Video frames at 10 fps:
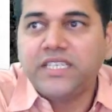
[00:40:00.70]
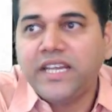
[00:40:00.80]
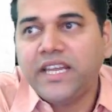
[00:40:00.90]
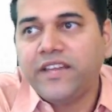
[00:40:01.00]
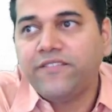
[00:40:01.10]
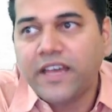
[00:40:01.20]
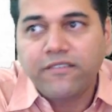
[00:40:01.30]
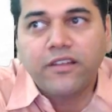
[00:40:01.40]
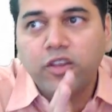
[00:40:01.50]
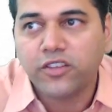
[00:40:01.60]
day fair
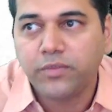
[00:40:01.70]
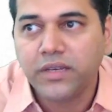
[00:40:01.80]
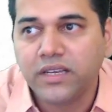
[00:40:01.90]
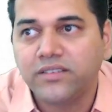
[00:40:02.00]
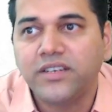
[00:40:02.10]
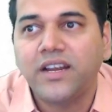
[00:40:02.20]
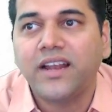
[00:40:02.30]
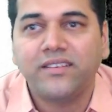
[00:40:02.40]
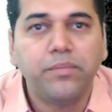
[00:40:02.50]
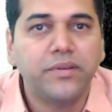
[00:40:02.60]
value has been considered
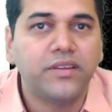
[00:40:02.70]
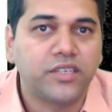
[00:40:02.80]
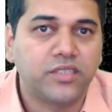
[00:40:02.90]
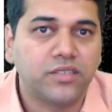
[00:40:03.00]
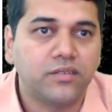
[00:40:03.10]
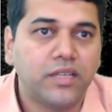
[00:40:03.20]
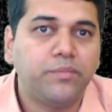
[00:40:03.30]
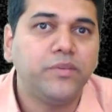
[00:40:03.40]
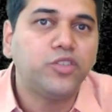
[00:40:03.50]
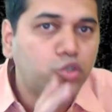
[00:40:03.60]
as a presentation. That
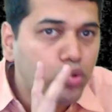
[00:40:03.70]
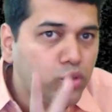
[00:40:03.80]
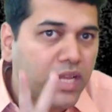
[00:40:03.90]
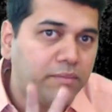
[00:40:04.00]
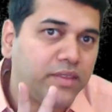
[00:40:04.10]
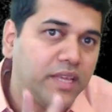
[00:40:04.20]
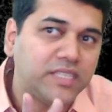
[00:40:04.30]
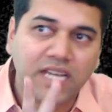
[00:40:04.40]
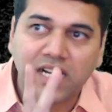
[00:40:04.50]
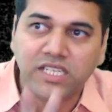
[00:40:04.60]
means 2 times they
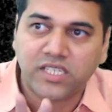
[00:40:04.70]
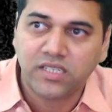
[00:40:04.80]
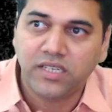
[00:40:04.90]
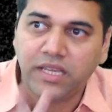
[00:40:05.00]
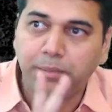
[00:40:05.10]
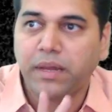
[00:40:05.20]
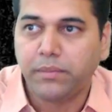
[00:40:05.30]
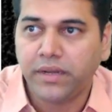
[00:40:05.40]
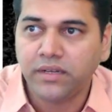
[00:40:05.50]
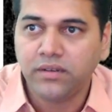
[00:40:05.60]
charged
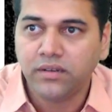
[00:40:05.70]
impairment,